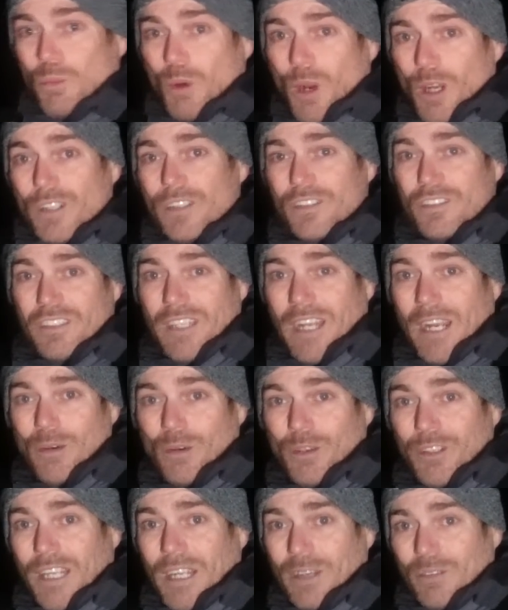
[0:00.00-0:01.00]
once now
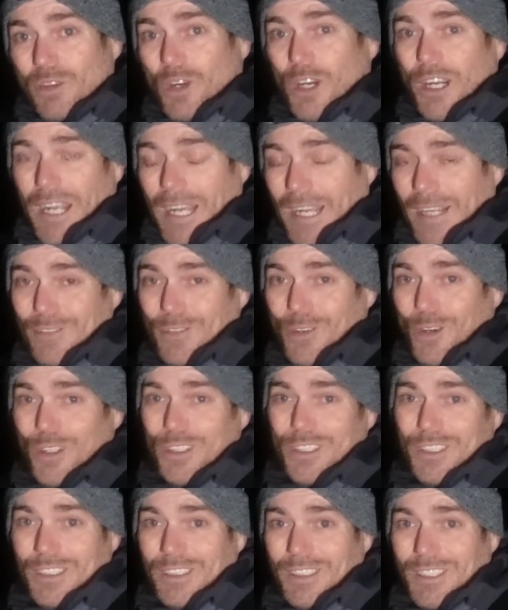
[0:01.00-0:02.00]
on that right hand rod
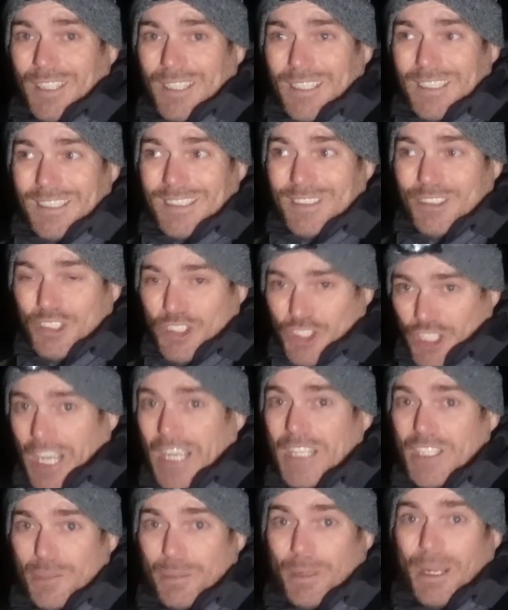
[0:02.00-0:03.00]
to
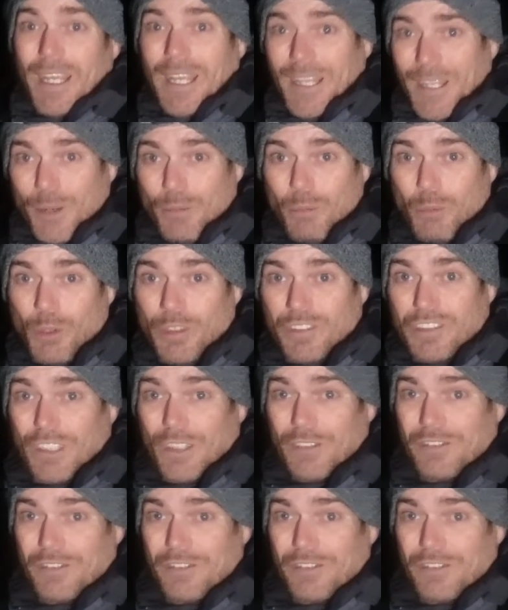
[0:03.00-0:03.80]
change a bait, and there wasn't a